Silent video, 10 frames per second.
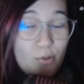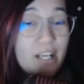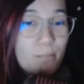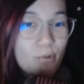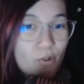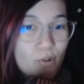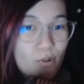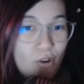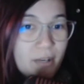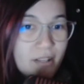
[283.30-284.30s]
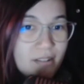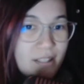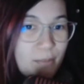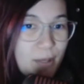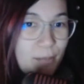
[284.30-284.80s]
prominent
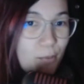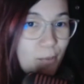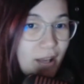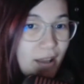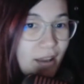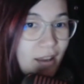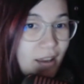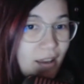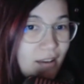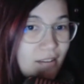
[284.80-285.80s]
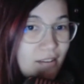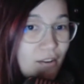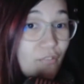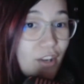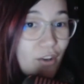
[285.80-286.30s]
in people who play
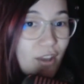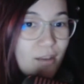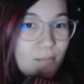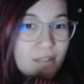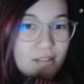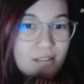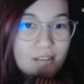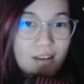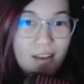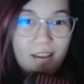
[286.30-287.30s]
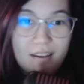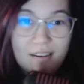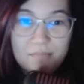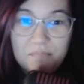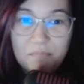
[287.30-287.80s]
video games. Like
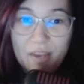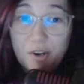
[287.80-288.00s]
I don't know